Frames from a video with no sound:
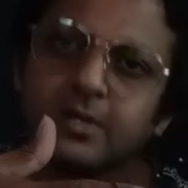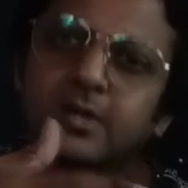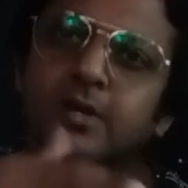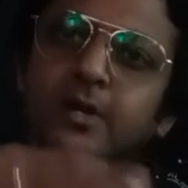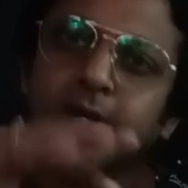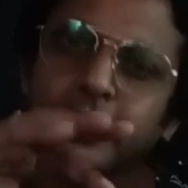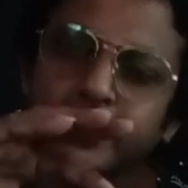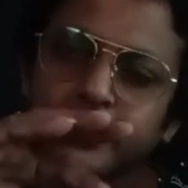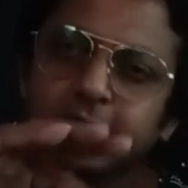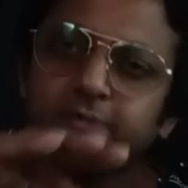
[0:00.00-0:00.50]

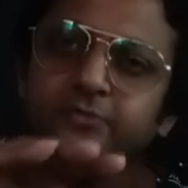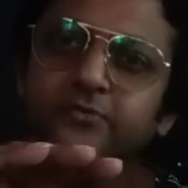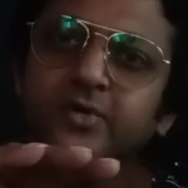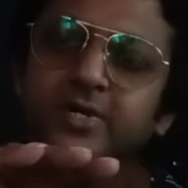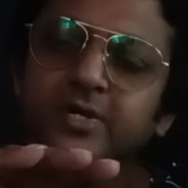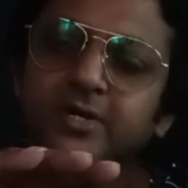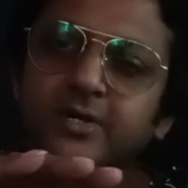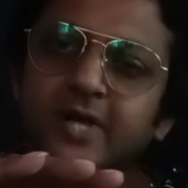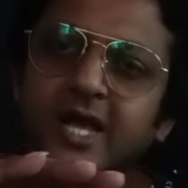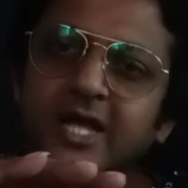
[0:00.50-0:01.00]
Let them
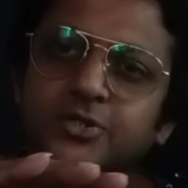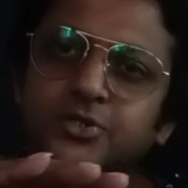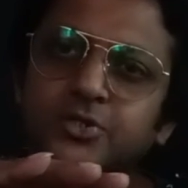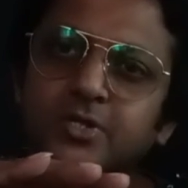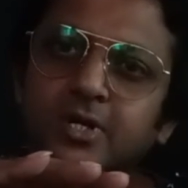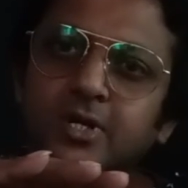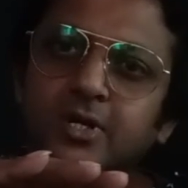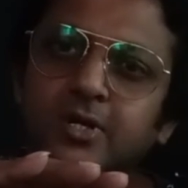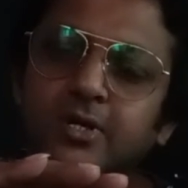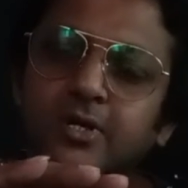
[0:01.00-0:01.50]
very
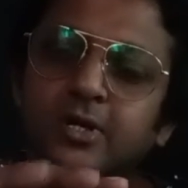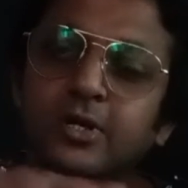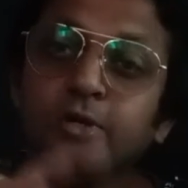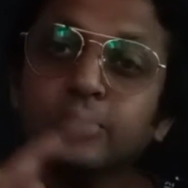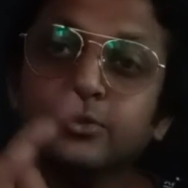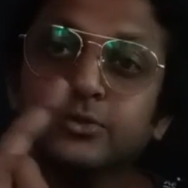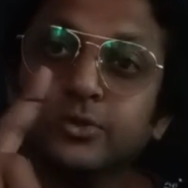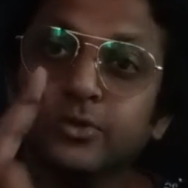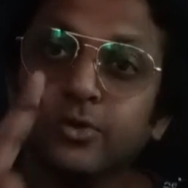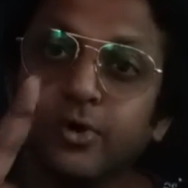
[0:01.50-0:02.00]
natural.
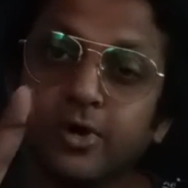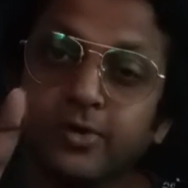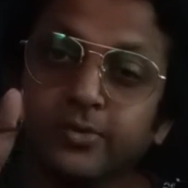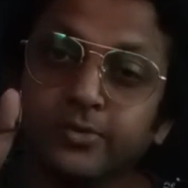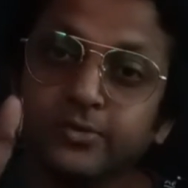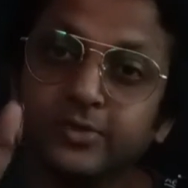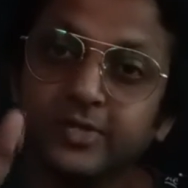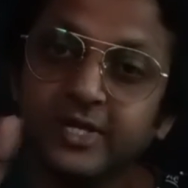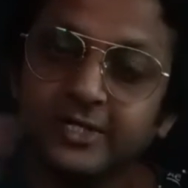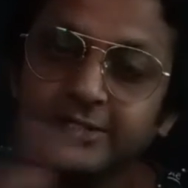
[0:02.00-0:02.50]
So
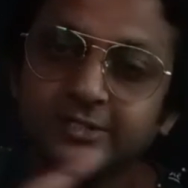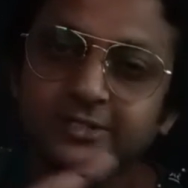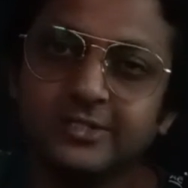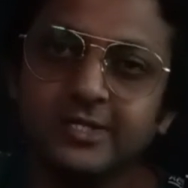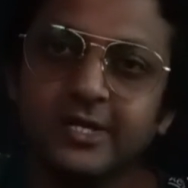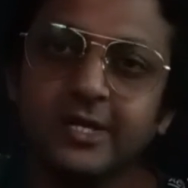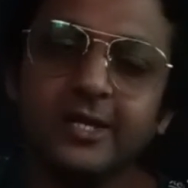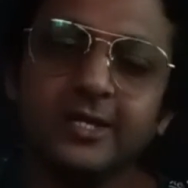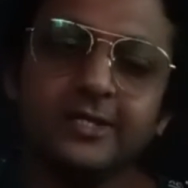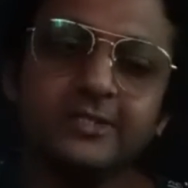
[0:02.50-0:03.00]
on these
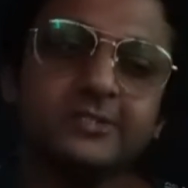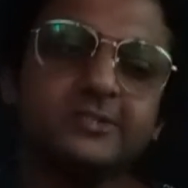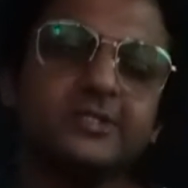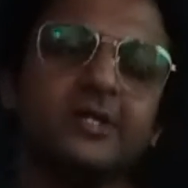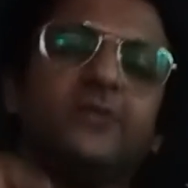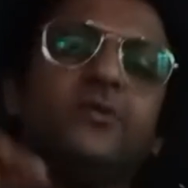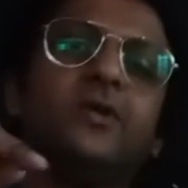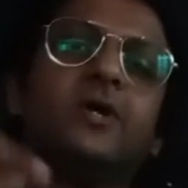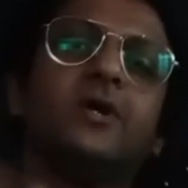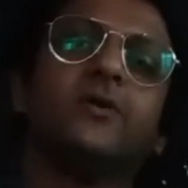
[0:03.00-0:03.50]
things,
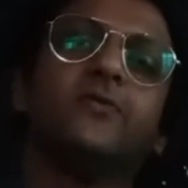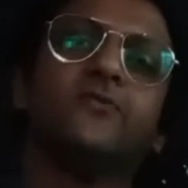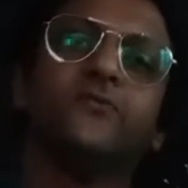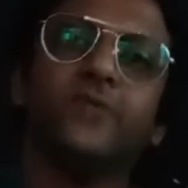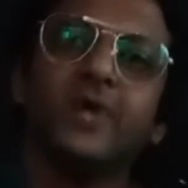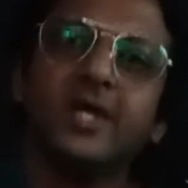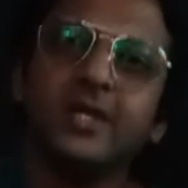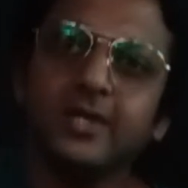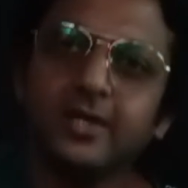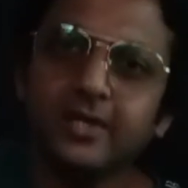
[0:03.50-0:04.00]
there are
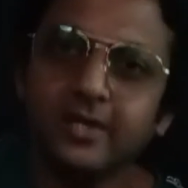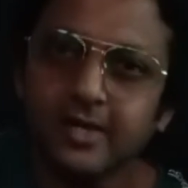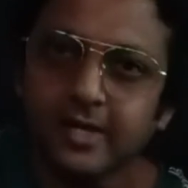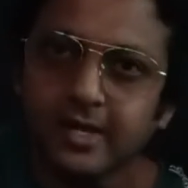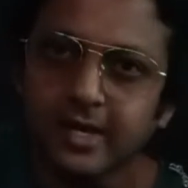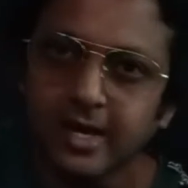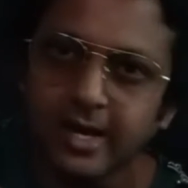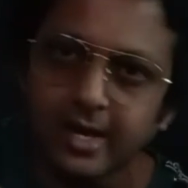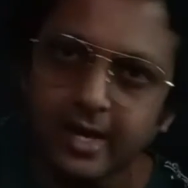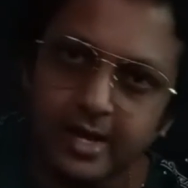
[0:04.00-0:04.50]
very
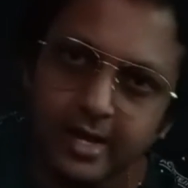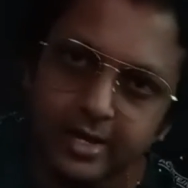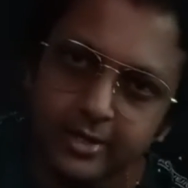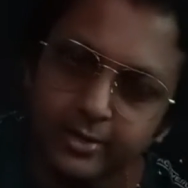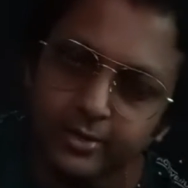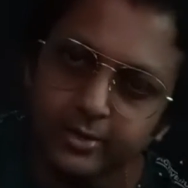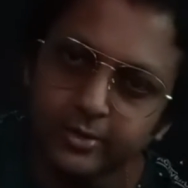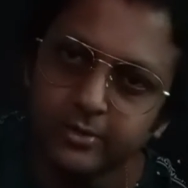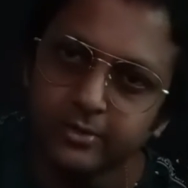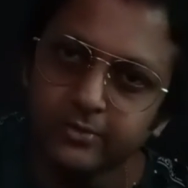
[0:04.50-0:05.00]

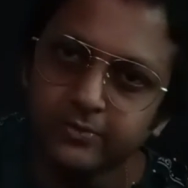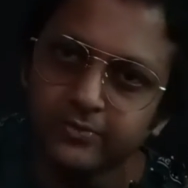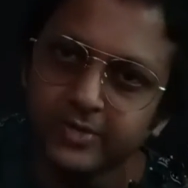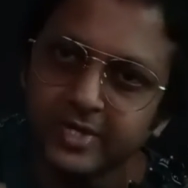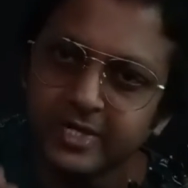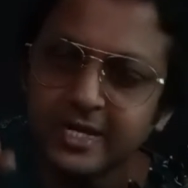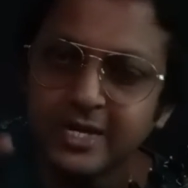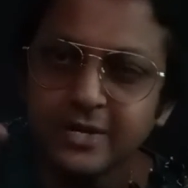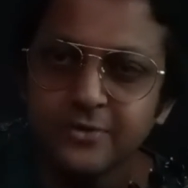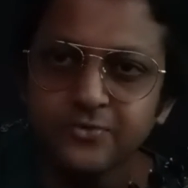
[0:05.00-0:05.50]

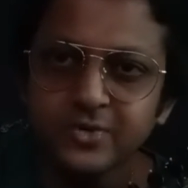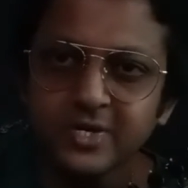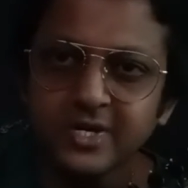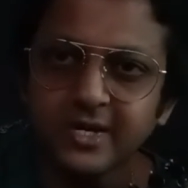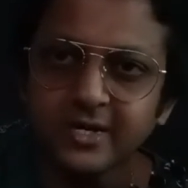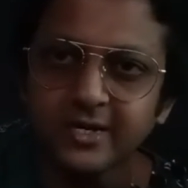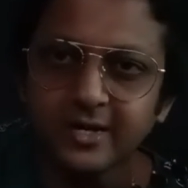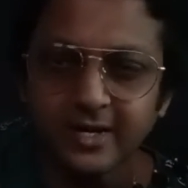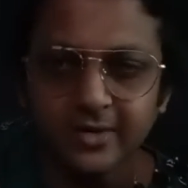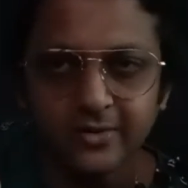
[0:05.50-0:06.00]
very
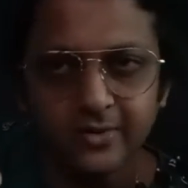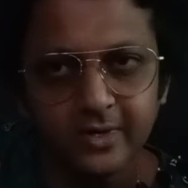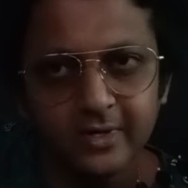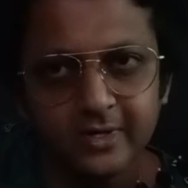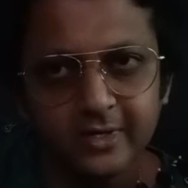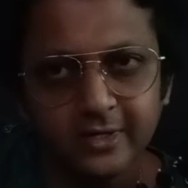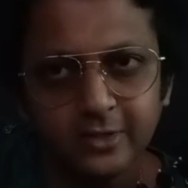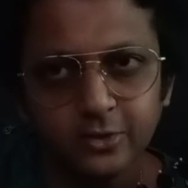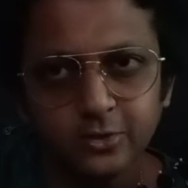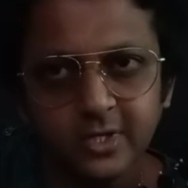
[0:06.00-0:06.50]
intricate and
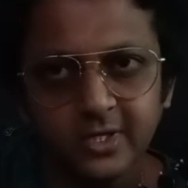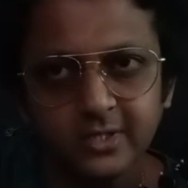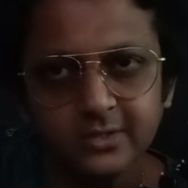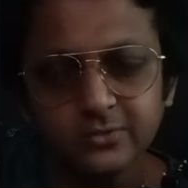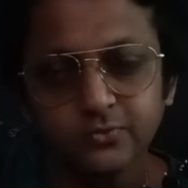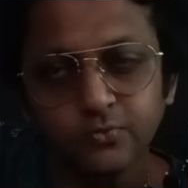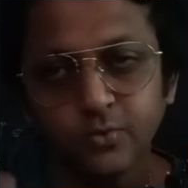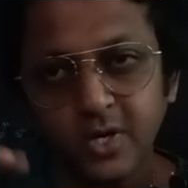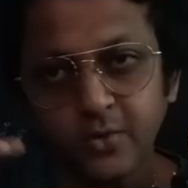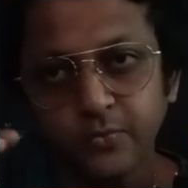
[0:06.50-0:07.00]
little
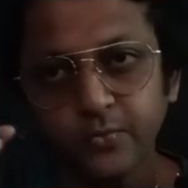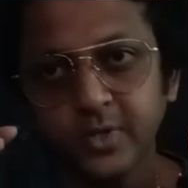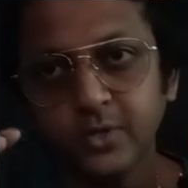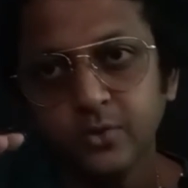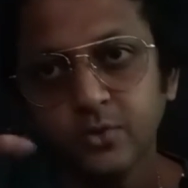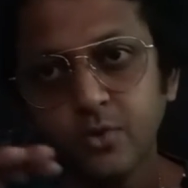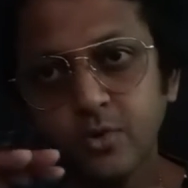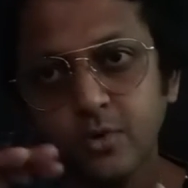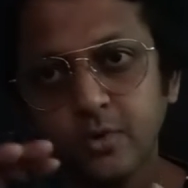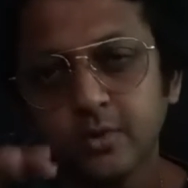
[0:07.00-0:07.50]
things what we
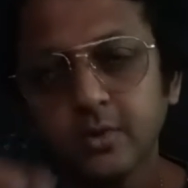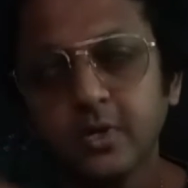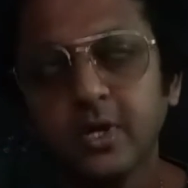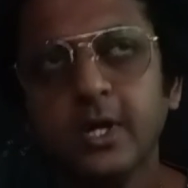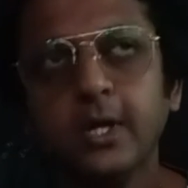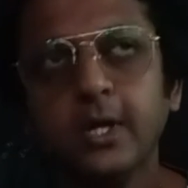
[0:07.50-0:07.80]
don't